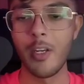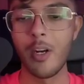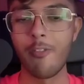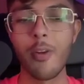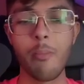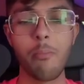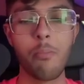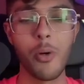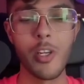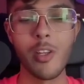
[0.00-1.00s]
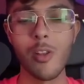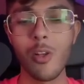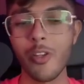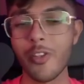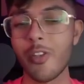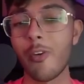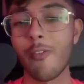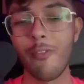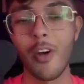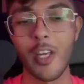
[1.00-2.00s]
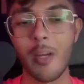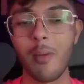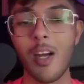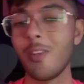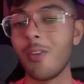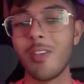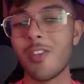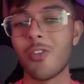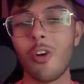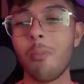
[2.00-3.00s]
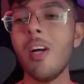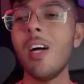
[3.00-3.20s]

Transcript: Everybody lost their fucking mind on this drop.